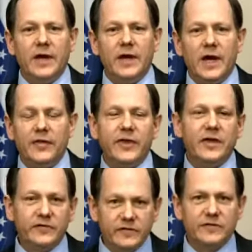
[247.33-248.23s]
I
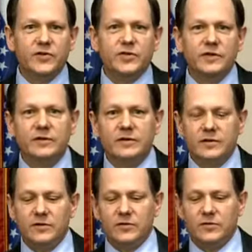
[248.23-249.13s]
think his decision
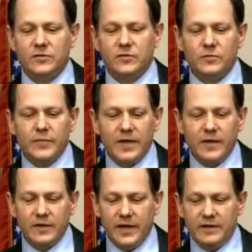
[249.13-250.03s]
to
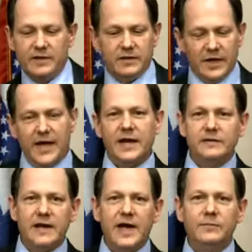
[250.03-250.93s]
ahead
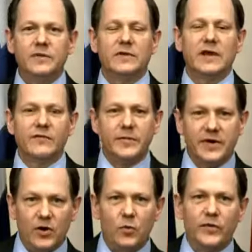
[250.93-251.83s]
of time, to let
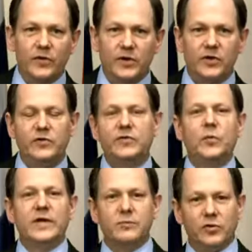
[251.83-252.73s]
everybody know what they're going to do so
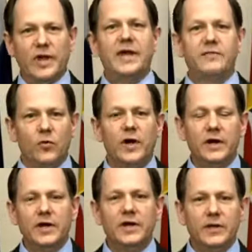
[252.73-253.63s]
we can plan for
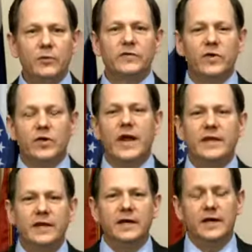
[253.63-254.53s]
it, was a good
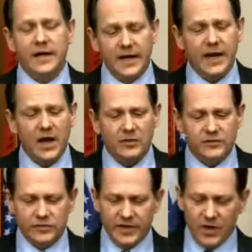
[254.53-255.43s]
idea. And I
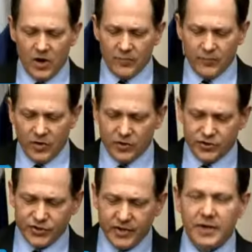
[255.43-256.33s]
also think our
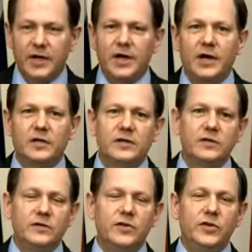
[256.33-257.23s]
approach
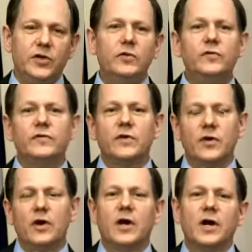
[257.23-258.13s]
to use the
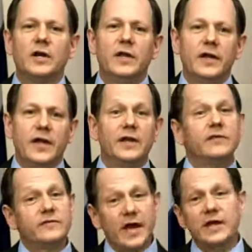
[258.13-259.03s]
guard in
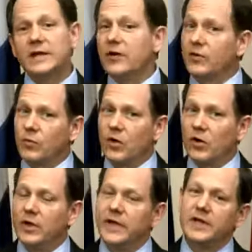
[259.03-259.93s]
a secondary
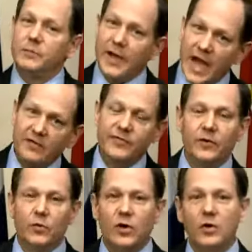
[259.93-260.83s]
role and a
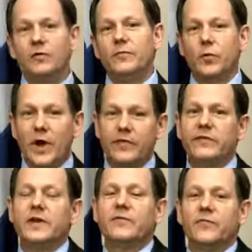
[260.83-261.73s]
backfill role rather
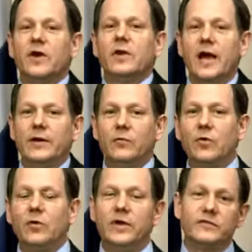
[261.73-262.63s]
than a frontline
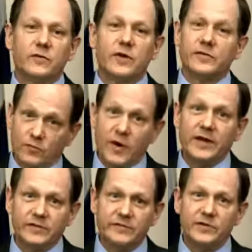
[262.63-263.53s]
role is the
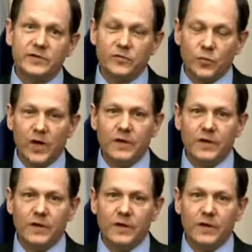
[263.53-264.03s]
right decision as well.